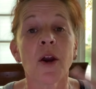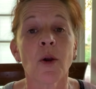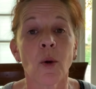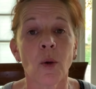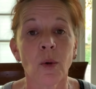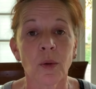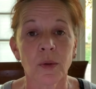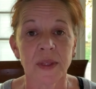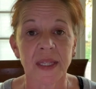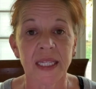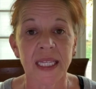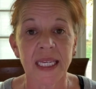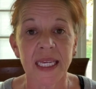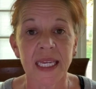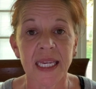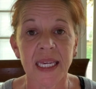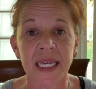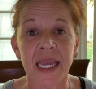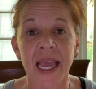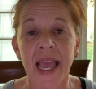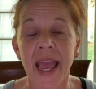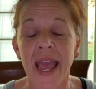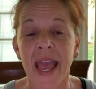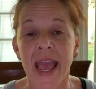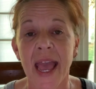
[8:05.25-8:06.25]

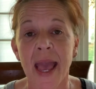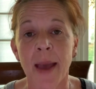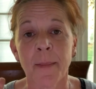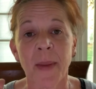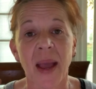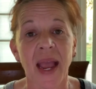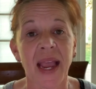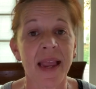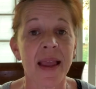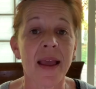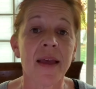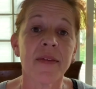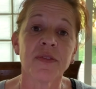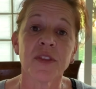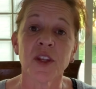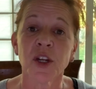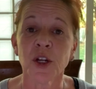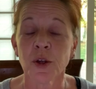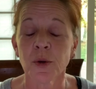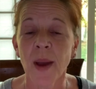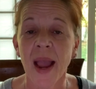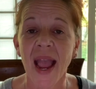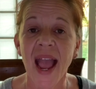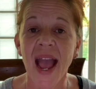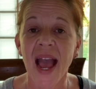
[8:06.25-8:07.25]
only am I in the
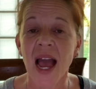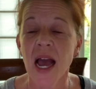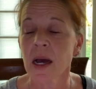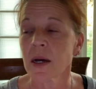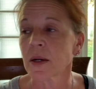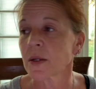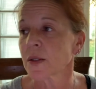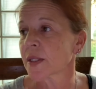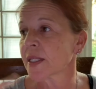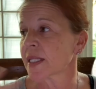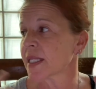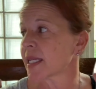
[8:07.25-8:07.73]
new house